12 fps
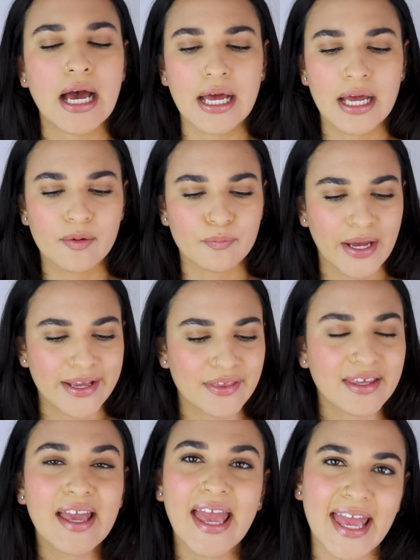I
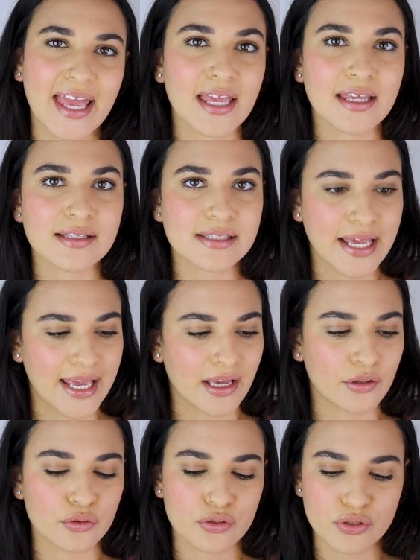think Haze
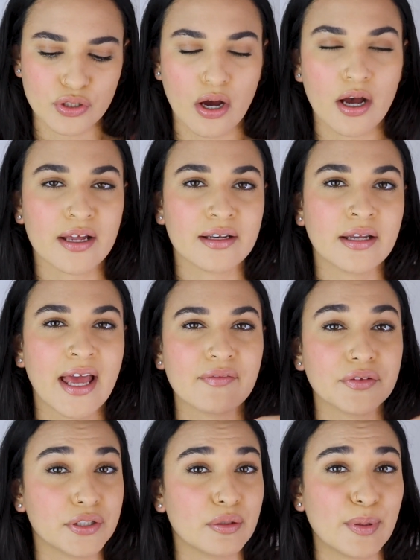and Dawn
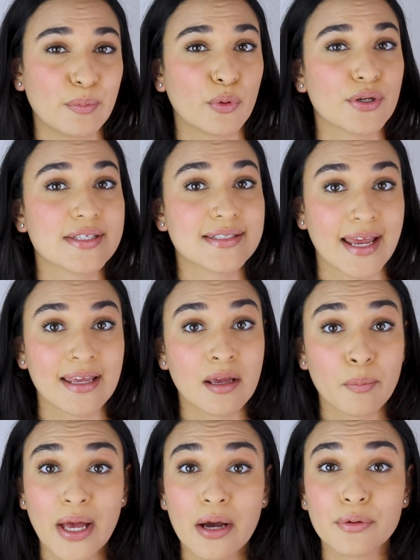have a little bit more
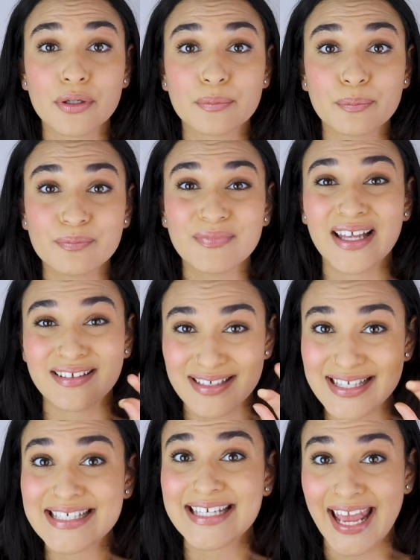staying power and
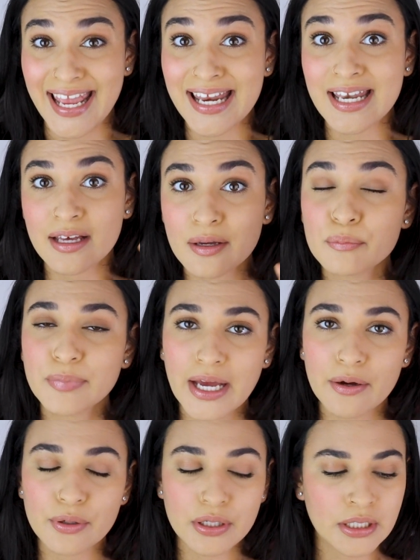stain
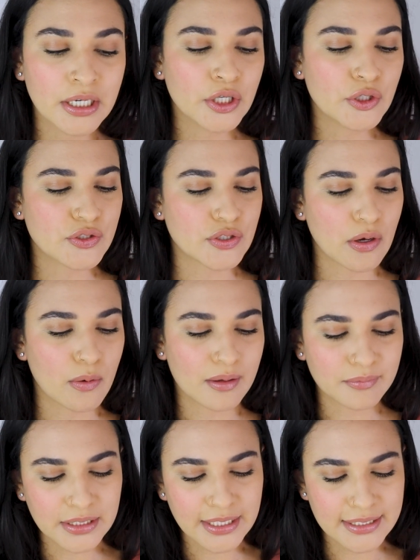power, so
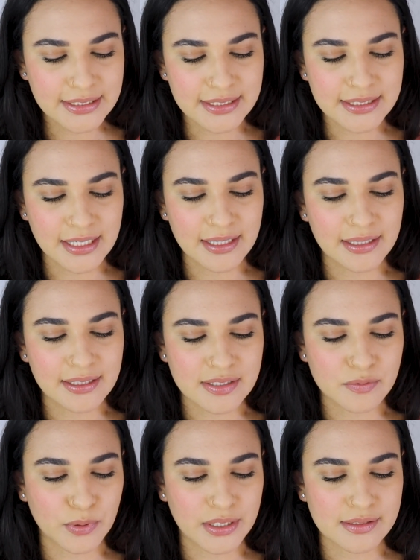I'm glad to see that
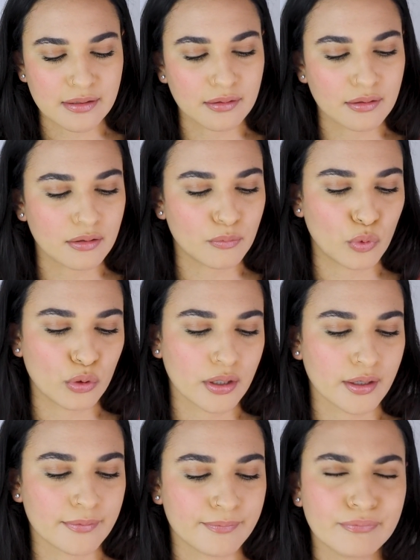this one is a little
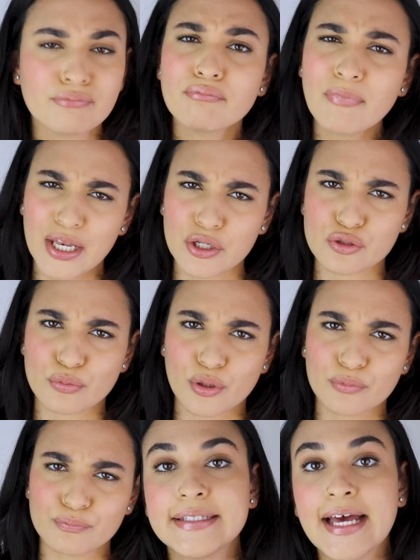more
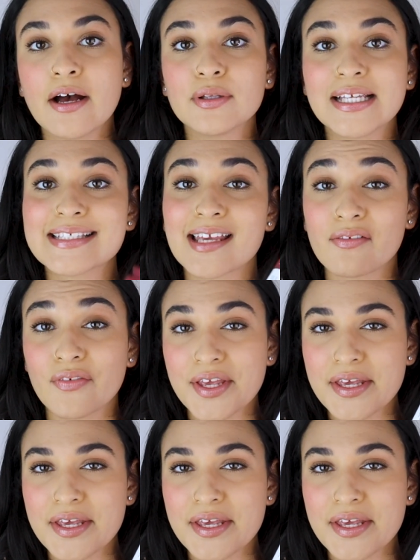manageable. Now let's give